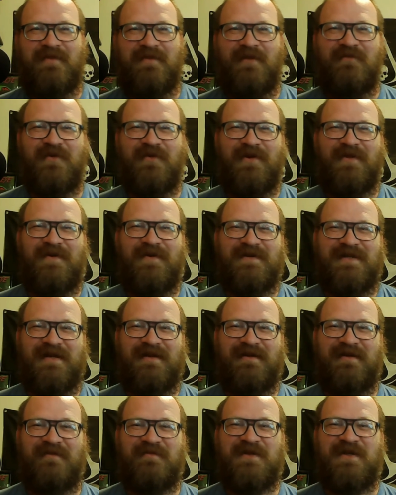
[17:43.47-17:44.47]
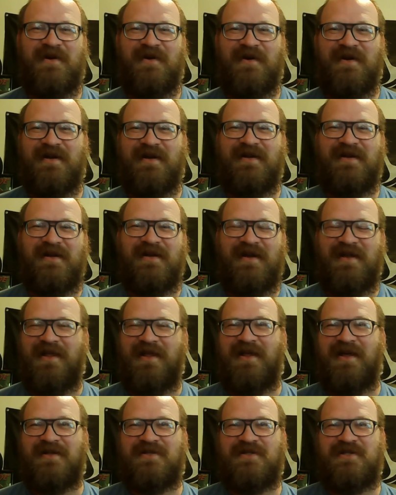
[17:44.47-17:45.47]
my brother's like, I'm sorry,
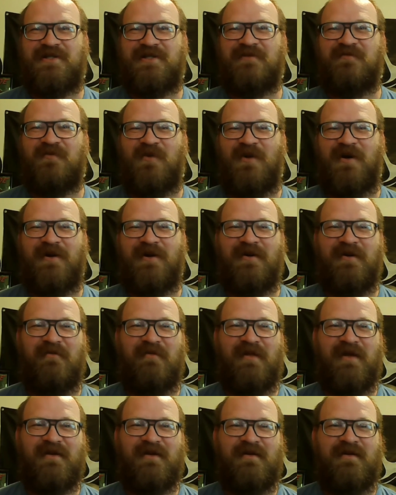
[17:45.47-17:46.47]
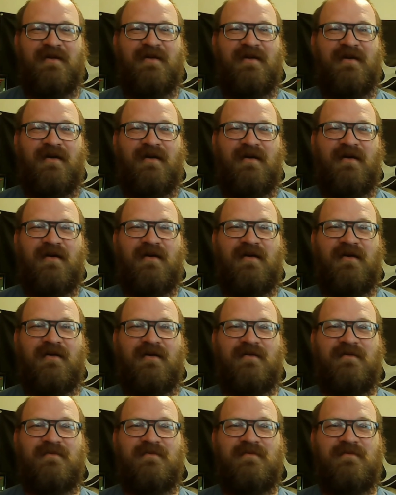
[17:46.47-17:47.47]
I got you some water. I'm like,
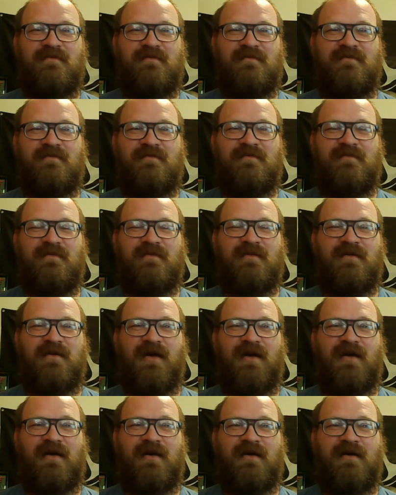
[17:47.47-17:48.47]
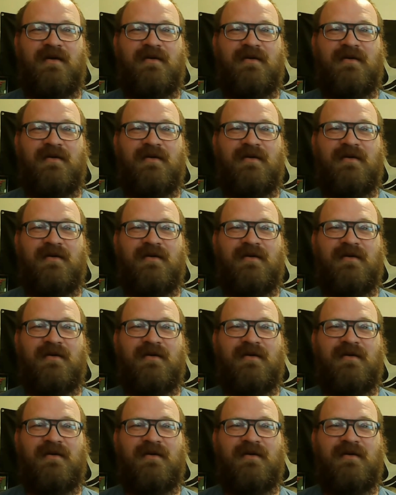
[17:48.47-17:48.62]
oh, okay.